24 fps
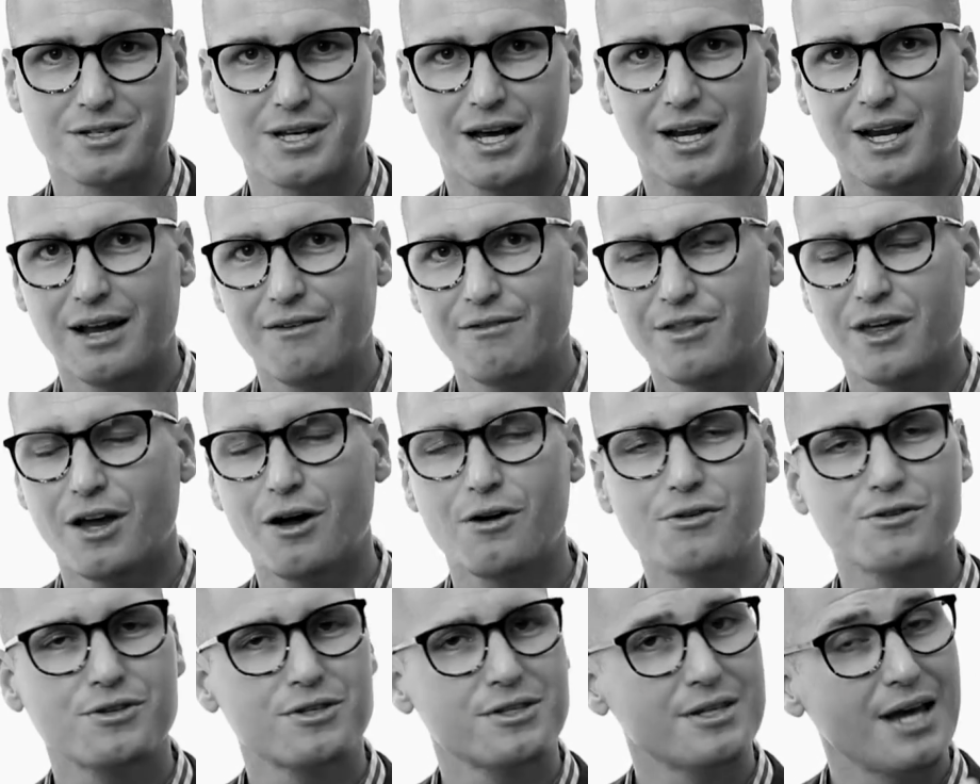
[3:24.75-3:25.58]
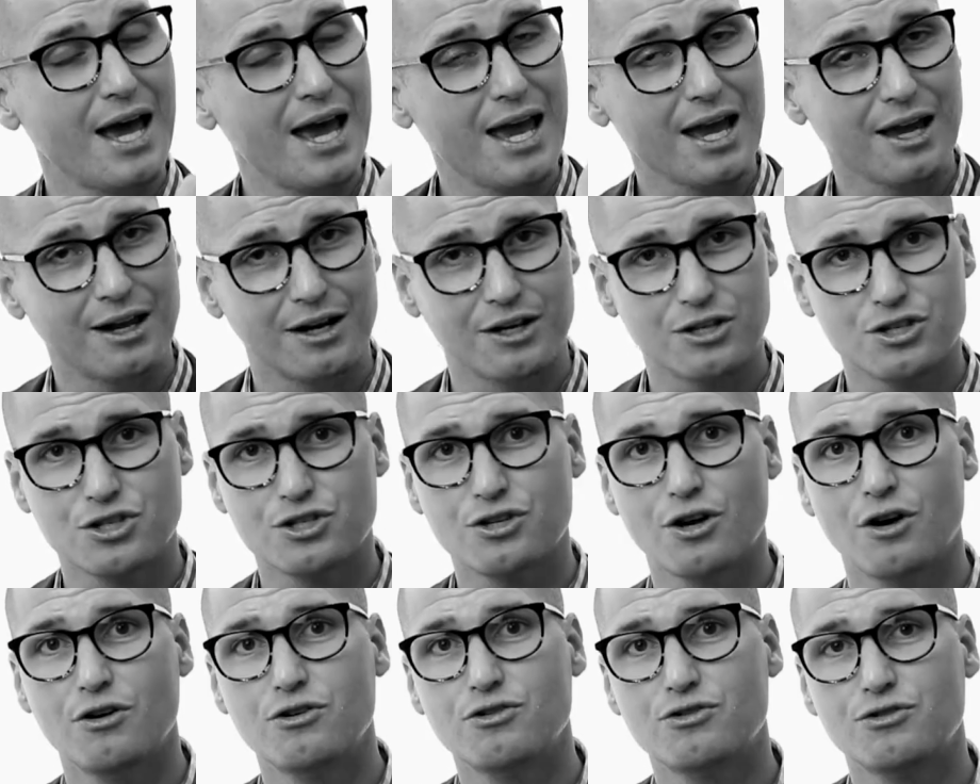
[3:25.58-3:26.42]
I love the old saying, and it's
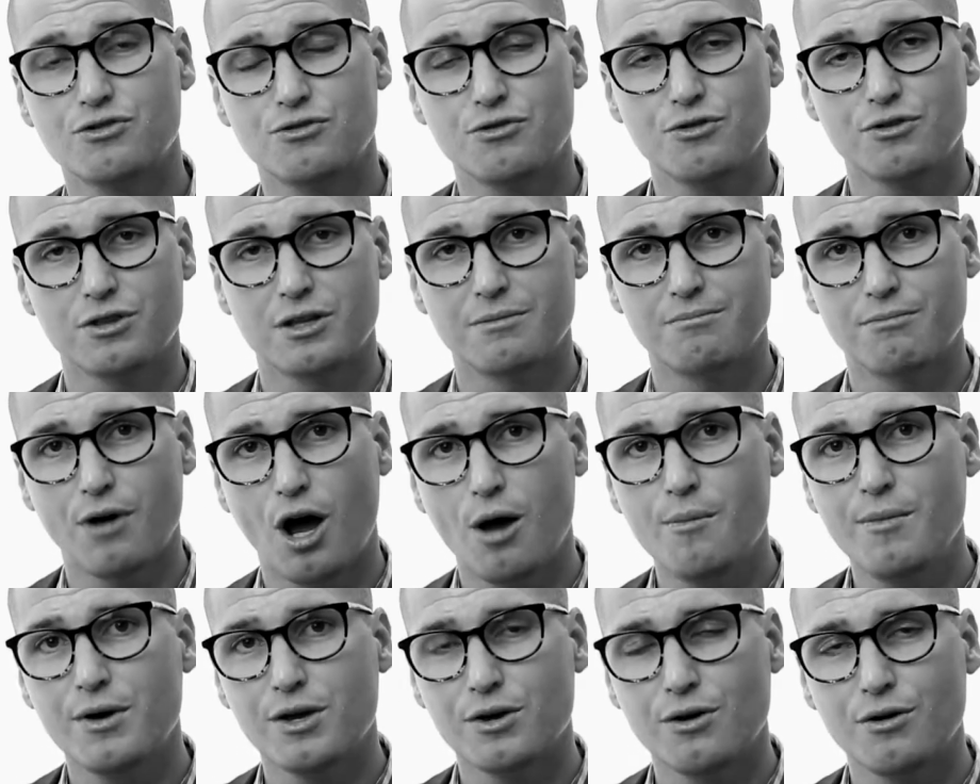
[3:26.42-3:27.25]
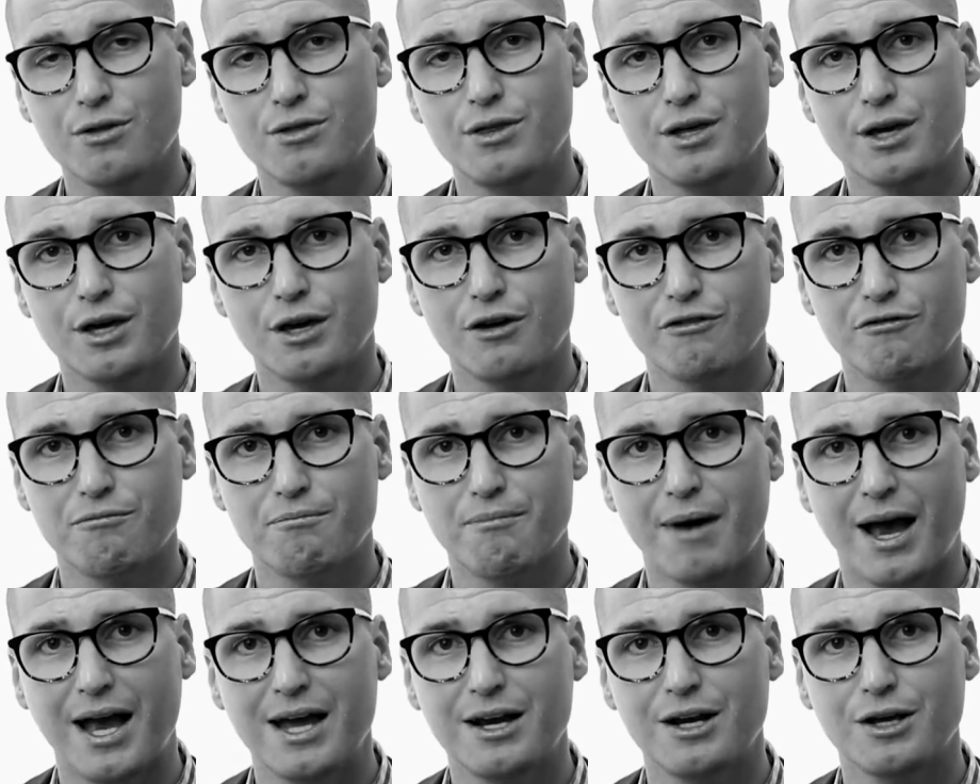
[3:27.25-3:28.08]
so true. The moment you think you've
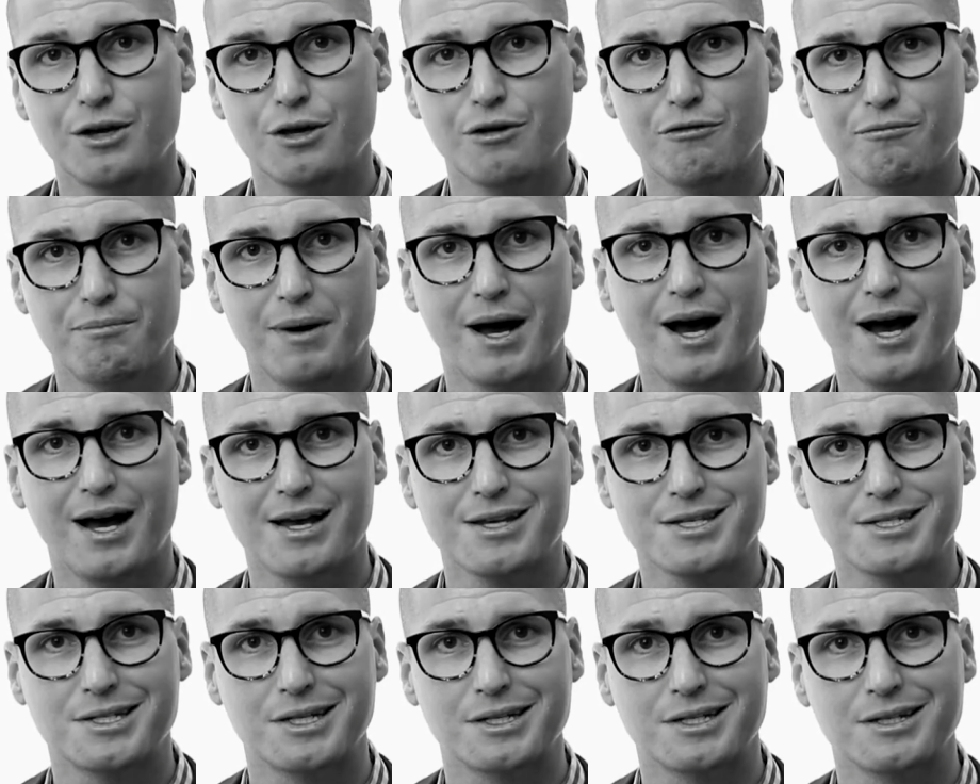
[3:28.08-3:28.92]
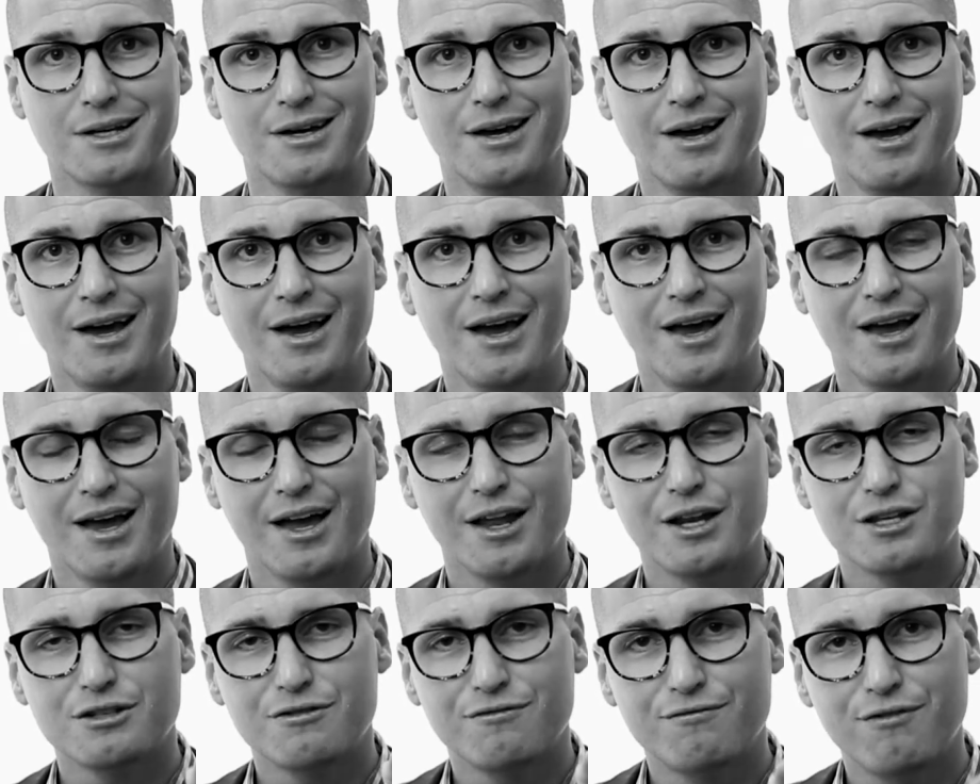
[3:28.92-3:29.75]
made it, you've passed it.
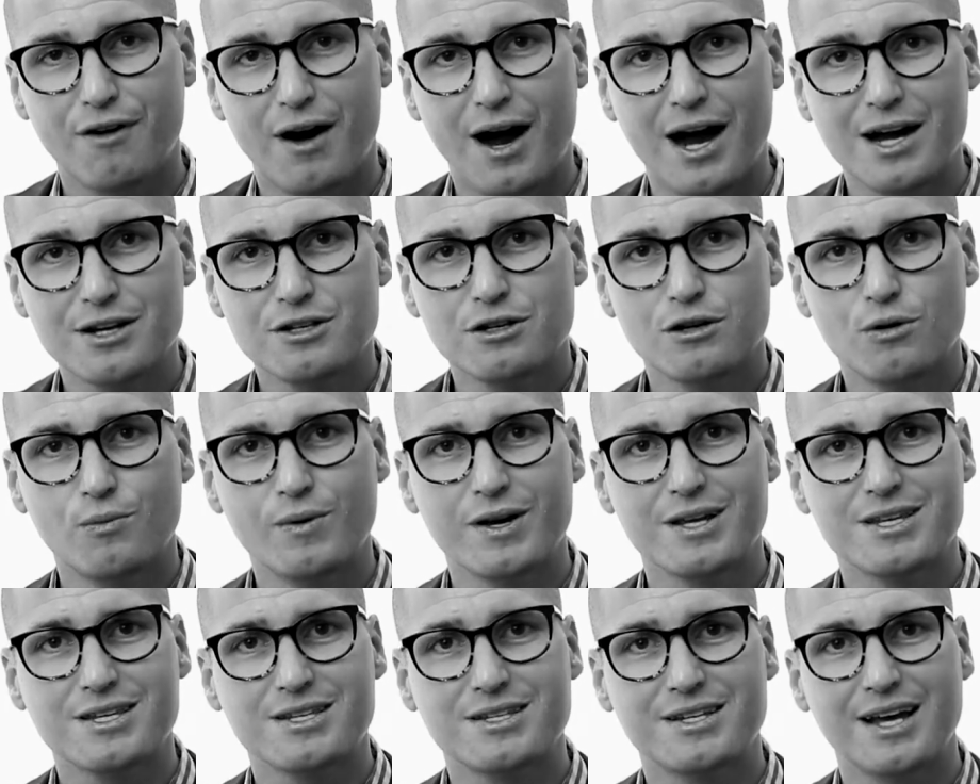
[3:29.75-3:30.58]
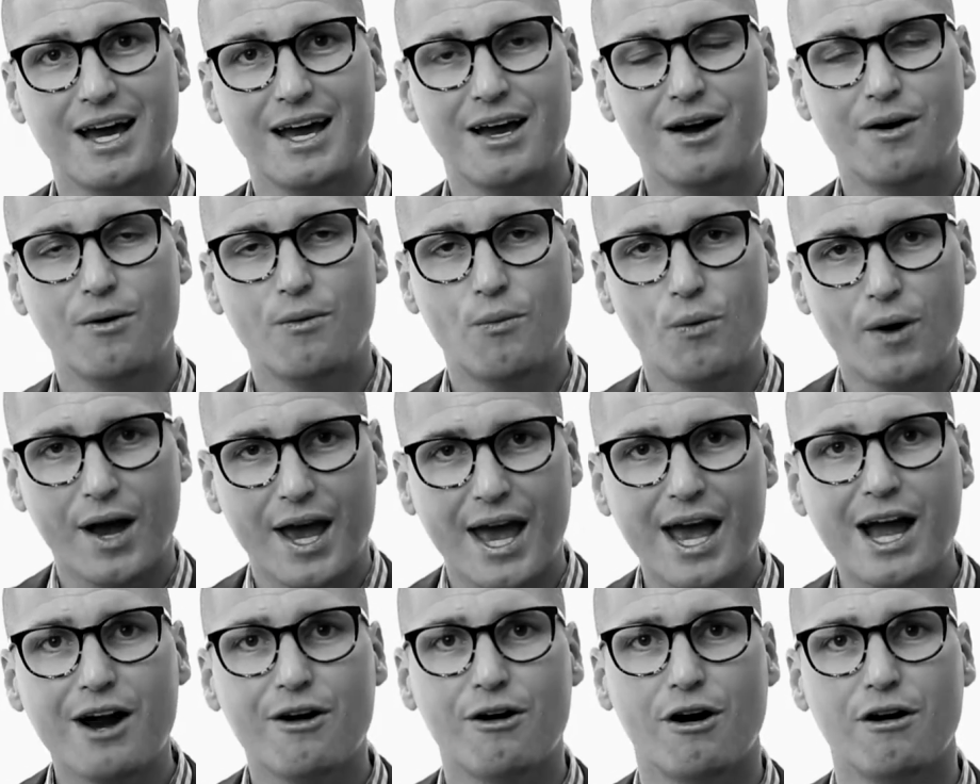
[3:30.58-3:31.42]
It is vital we stay
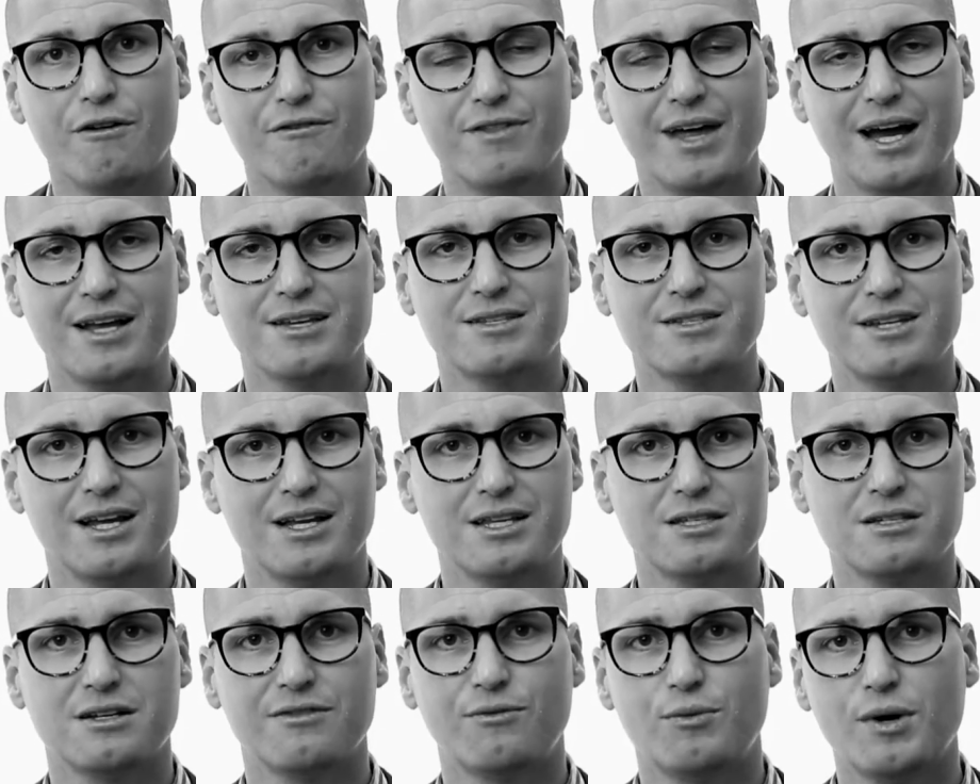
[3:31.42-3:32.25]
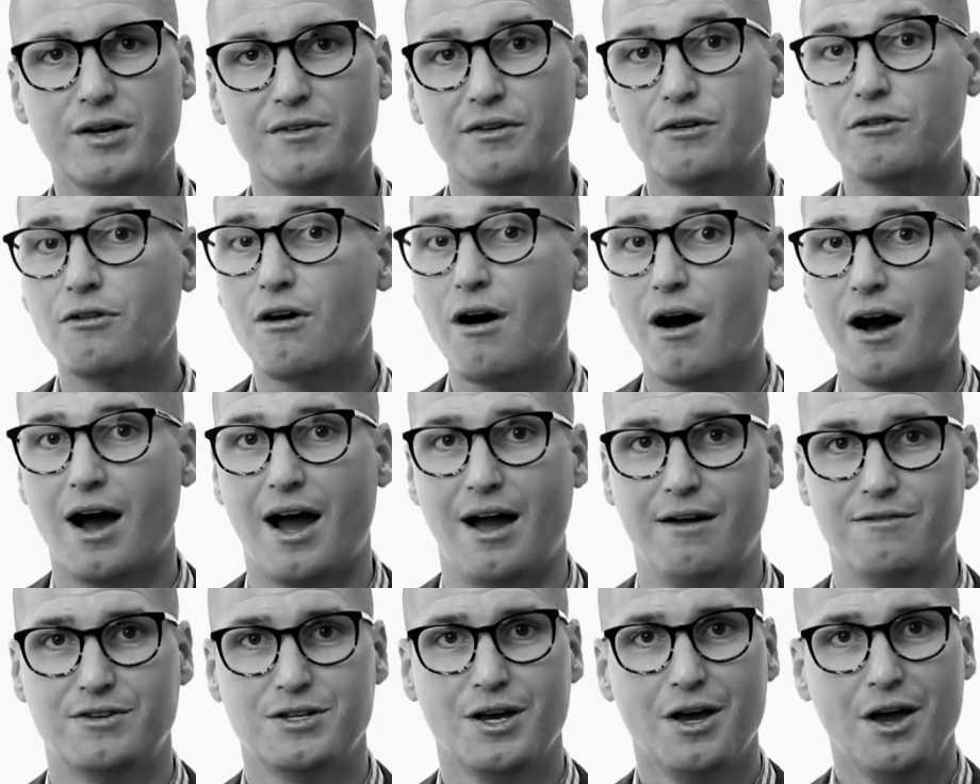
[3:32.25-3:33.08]
aware of that sense of we've
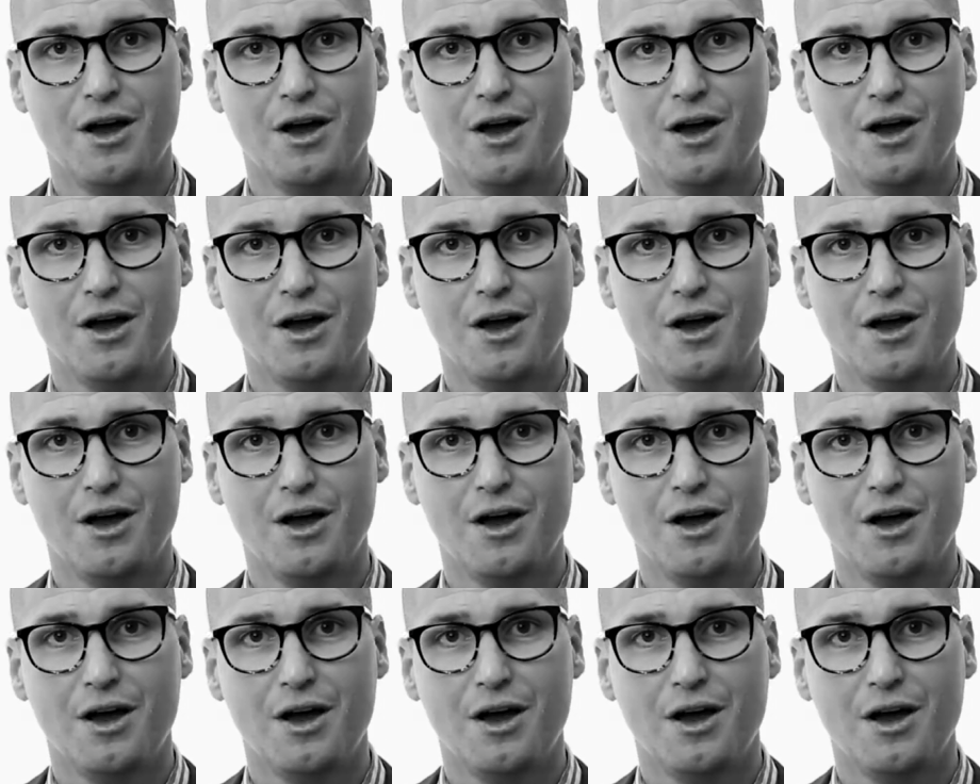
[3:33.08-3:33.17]
arrived.